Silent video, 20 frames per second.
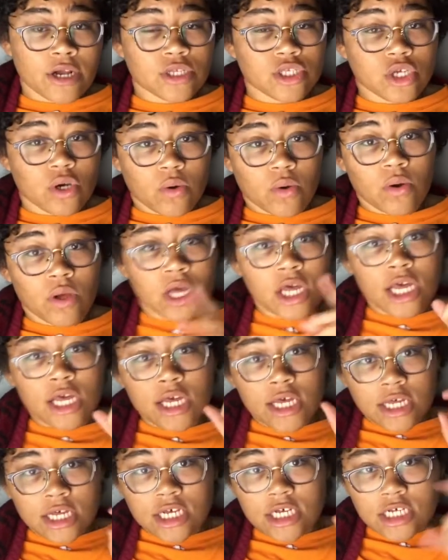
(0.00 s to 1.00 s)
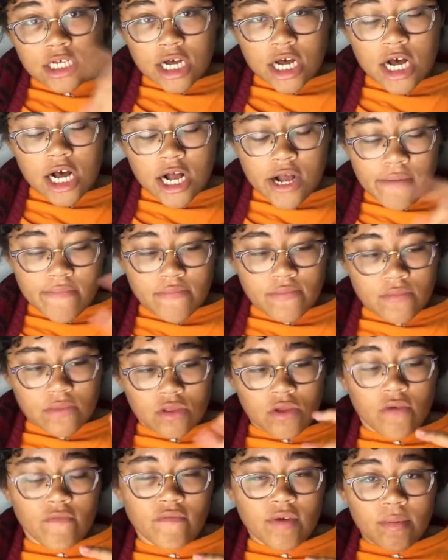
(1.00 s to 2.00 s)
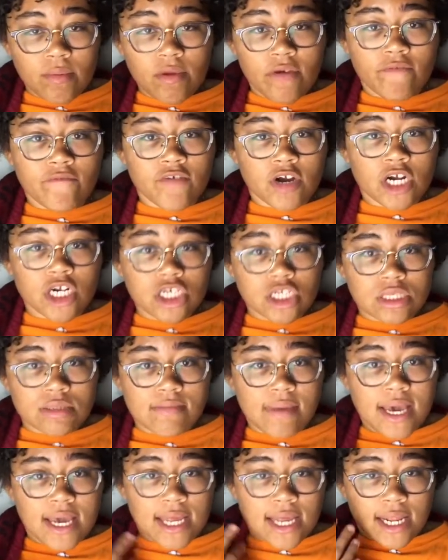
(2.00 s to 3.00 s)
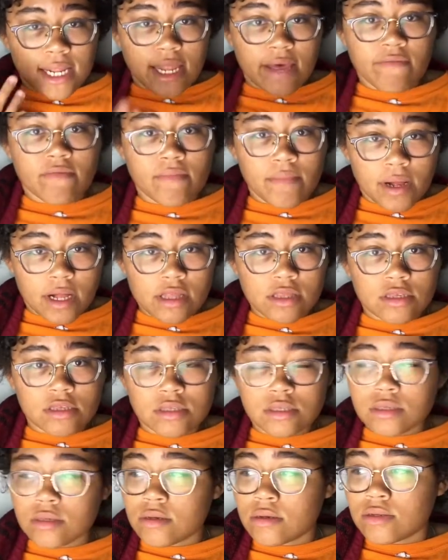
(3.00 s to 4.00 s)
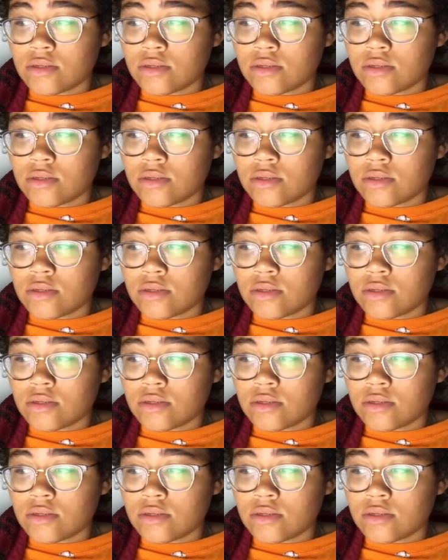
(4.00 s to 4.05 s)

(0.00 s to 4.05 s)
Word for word: So um, November the 1st made 11 months.